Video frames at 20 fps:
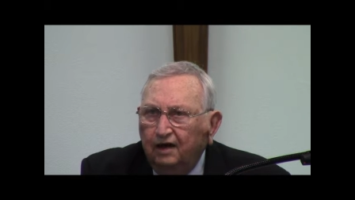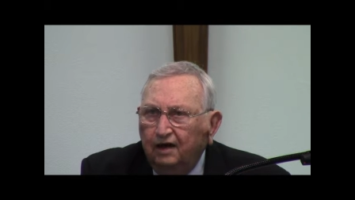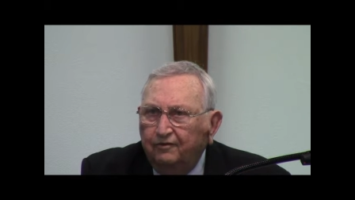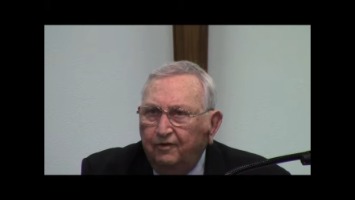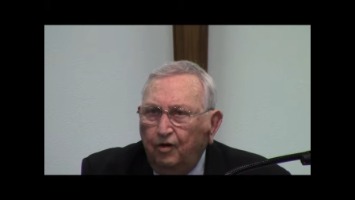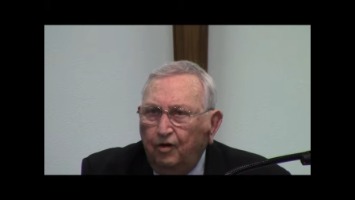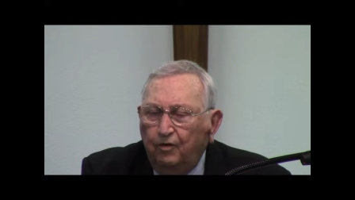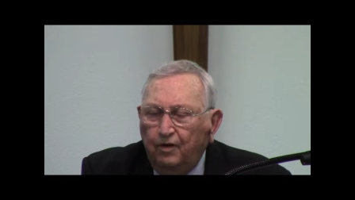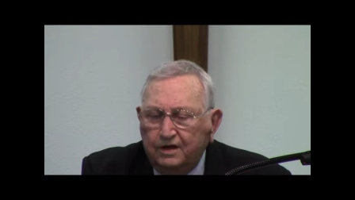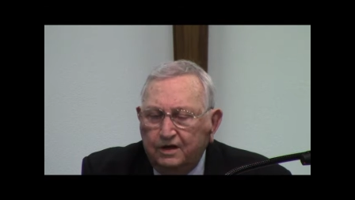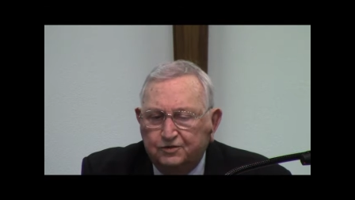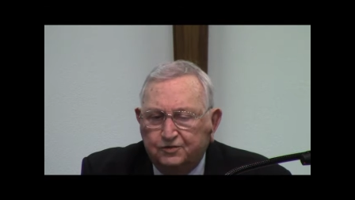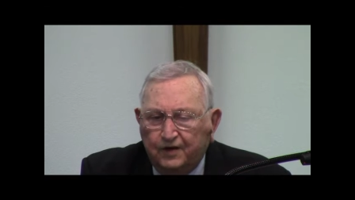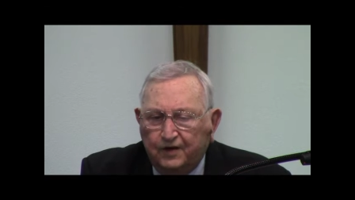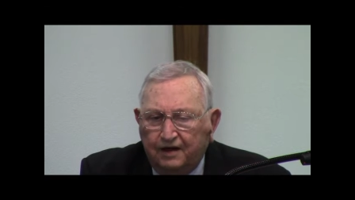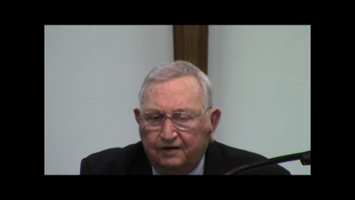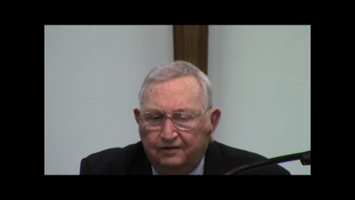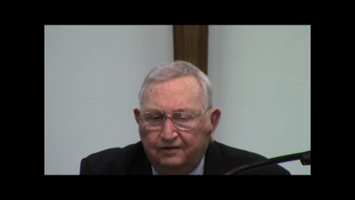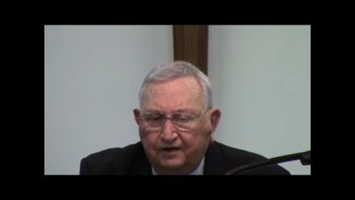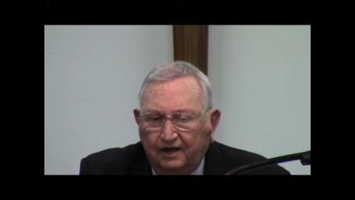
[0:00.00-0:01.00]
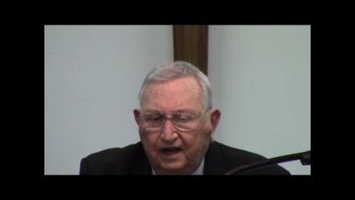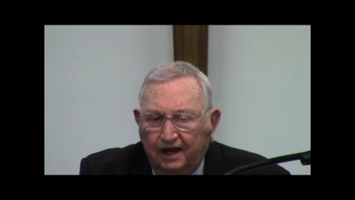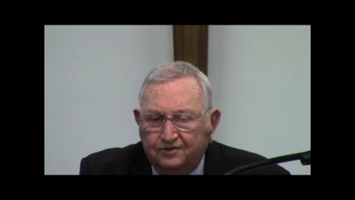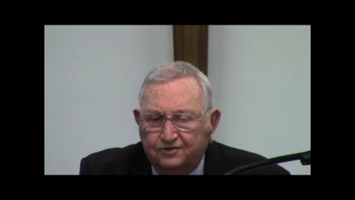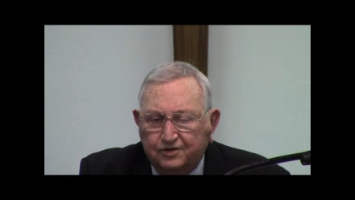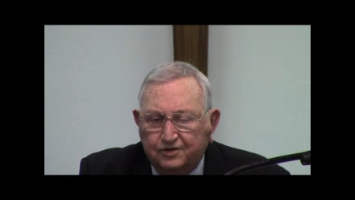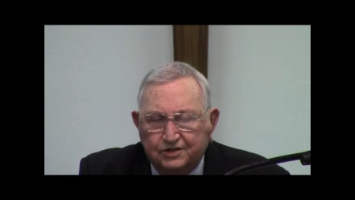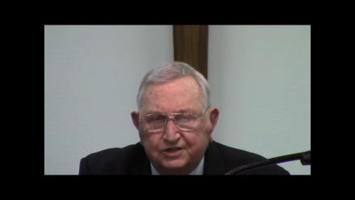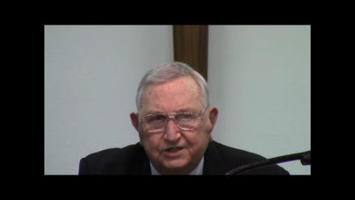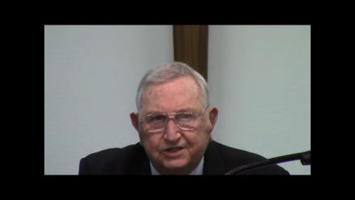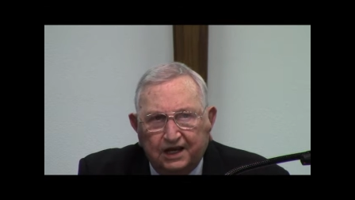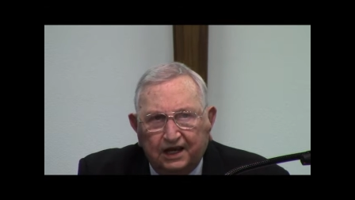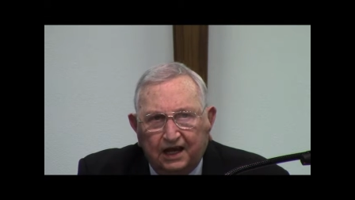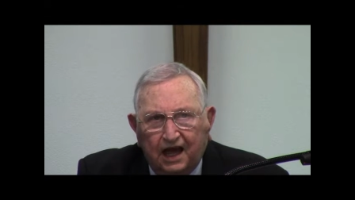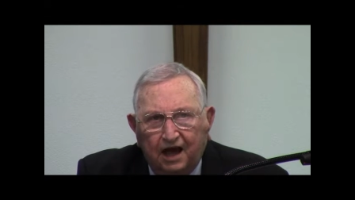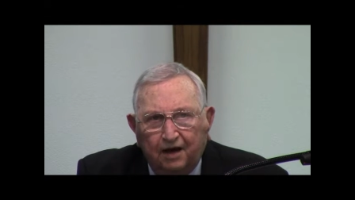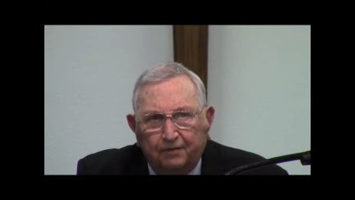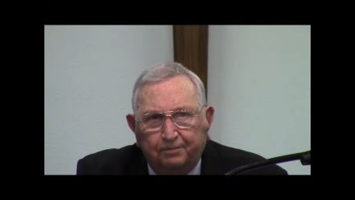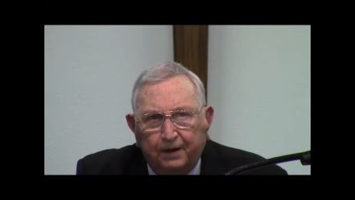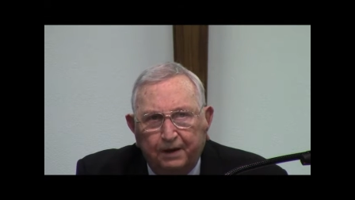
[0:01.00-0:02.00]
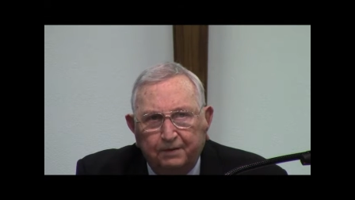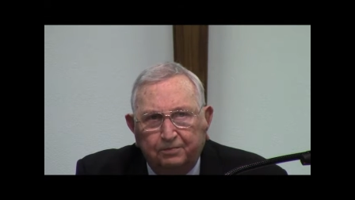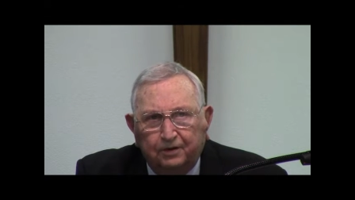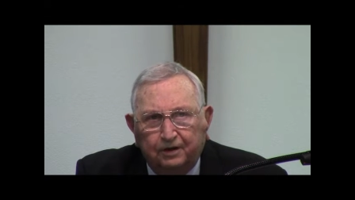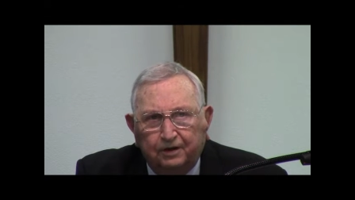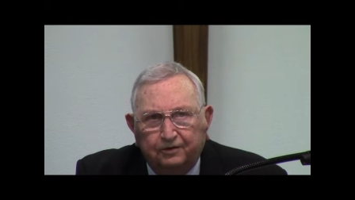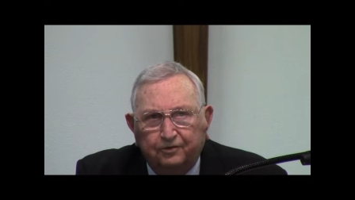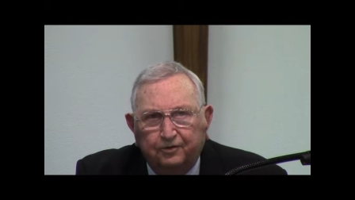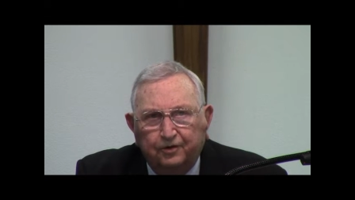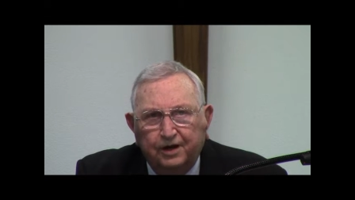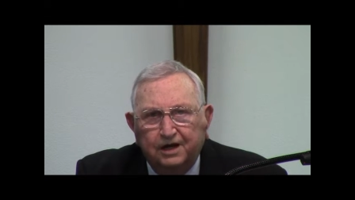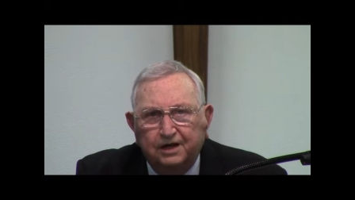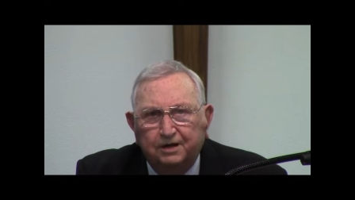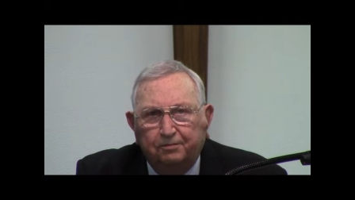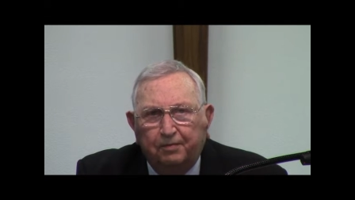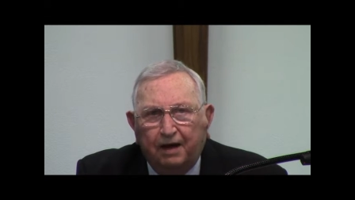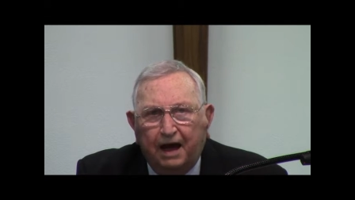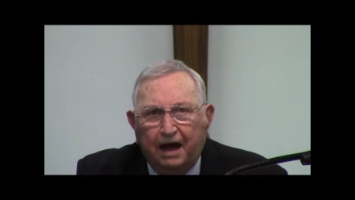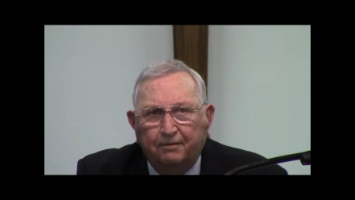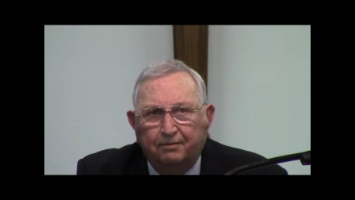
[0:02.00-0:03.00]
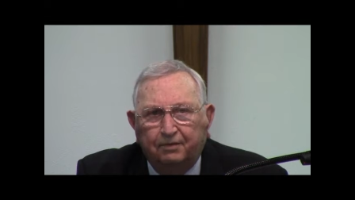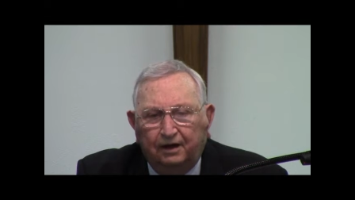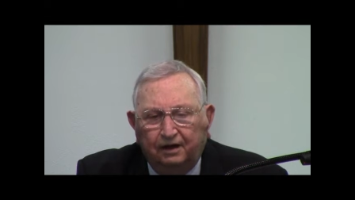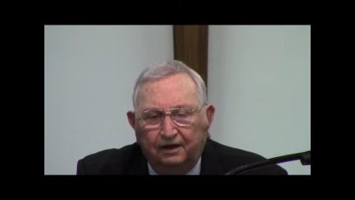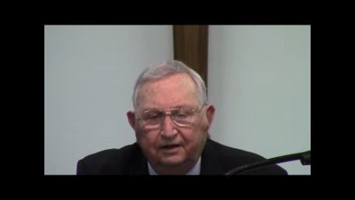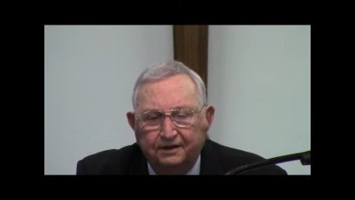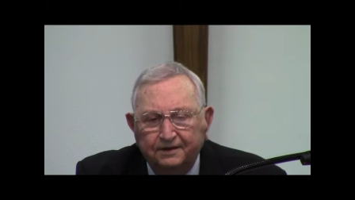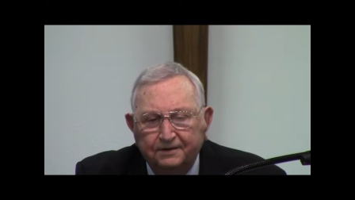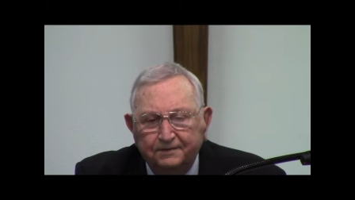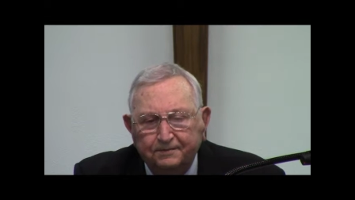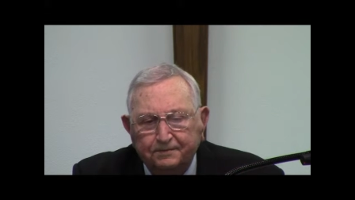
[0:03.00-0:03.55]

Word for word: I've always found it interesting how people can read the Bible.